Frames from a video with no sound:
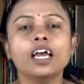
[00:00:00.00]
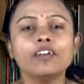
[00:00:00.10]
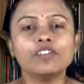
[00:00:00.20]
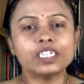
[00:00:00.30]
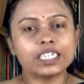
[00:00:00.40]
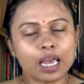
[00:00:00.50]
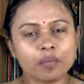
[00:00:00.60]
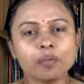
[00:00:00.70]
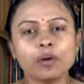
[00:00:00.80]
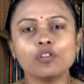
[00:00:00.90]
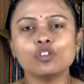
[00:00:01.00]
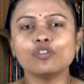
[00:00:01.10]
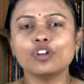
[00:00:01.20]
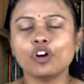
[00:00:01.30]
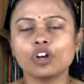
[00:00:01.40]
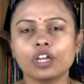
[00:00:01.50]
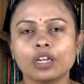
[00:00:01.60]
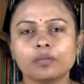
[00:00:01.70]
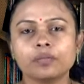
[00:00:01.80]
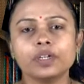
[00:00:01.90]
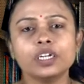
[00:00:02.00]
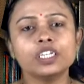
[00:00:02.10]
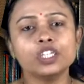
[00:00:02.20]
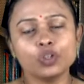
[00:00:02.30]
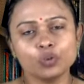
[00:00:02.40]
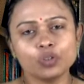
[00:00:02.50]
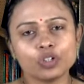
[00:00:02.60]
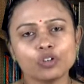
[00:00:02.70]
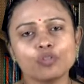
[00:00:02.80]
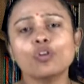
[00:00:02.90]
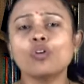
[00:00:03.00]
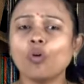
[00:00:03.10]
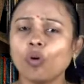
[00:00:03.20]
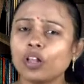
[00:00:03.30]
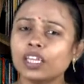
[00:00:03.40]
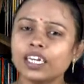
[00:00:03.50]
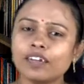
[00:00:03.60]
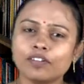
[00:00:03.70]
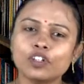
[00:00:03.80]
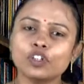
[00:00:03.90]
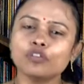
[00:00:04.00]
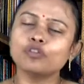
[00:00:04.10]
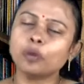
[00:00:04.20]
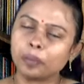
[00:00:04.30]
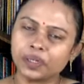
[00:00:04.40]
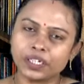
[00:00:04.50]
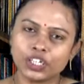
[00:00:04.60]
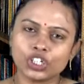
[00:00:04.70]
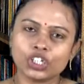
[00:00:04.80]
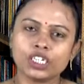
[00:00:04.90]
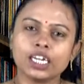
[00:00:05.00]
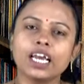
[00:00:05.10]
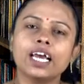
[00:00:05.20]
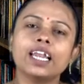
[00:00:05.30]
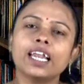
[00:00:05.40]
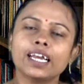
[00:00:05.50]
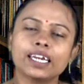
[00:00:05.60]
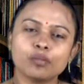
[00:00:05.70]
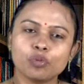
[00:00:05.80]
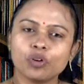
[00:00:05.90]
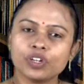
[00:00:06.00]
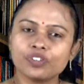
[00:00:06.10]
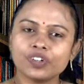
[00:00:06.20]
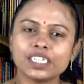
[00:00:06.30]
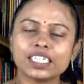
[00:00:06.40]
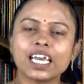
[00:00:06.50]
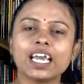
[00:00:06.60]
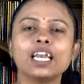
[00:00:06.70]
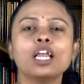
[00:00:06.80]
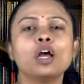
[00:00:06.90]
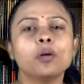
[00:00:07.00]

If the same amount of inoculum is used for all the levels of fermentation like laboratory scale,